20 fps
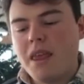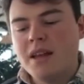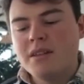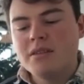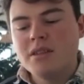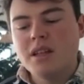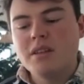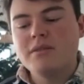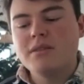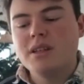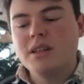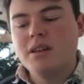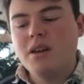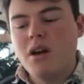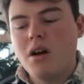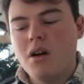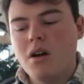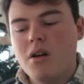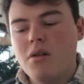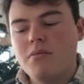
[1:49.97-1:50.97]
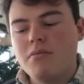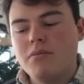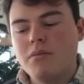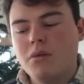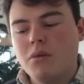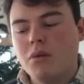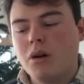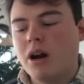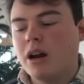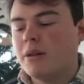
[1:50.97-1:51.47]
Instead of sitting at home,
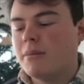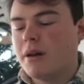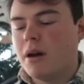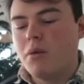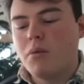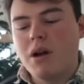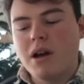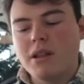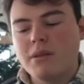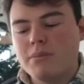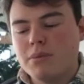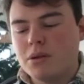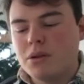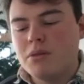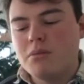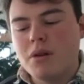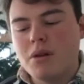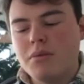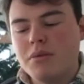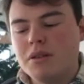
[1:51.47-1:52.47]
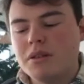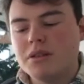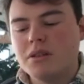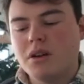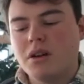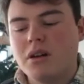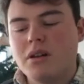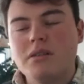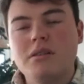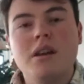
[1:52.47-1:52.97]
worrying about where the blue moment has
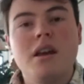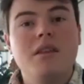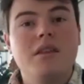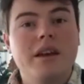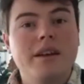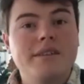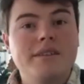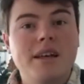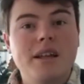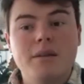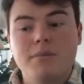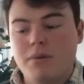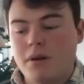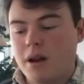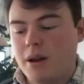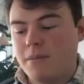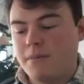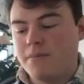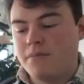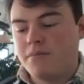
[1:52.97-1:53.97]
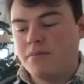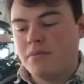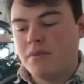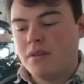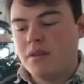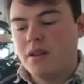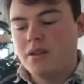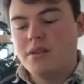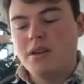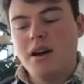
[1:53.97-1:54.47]
gone, they celebrate.
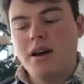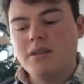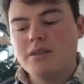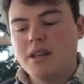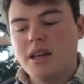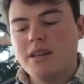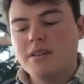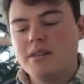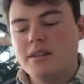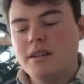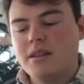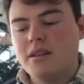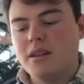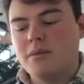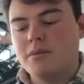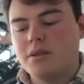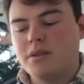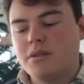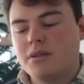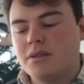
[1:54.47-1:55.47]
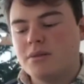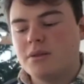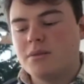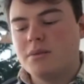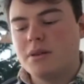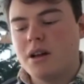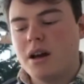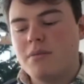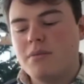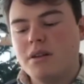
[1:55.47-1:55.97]
The dark days leading up to Christmas
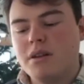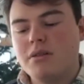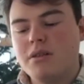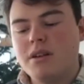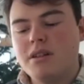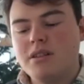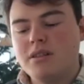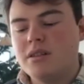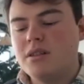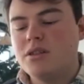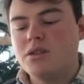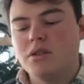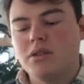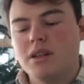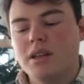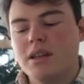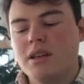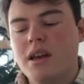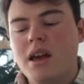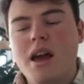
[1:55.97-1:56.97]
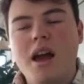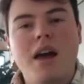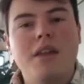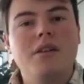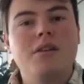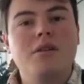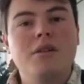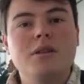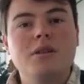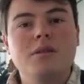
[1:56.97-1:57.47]
become increasingly jolly, and
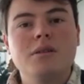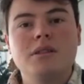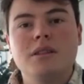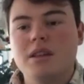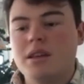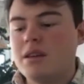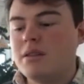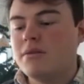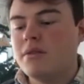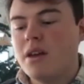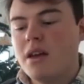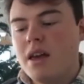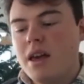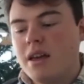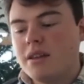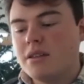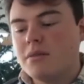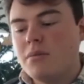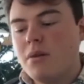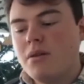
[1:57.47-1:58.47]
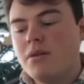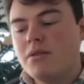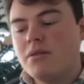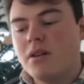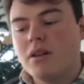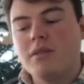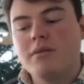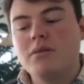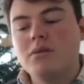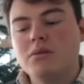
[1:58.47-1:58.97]
the Christmas Eve is the most
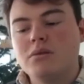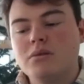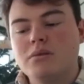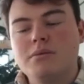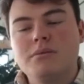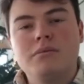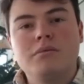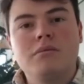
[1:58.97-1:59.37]
fun of all.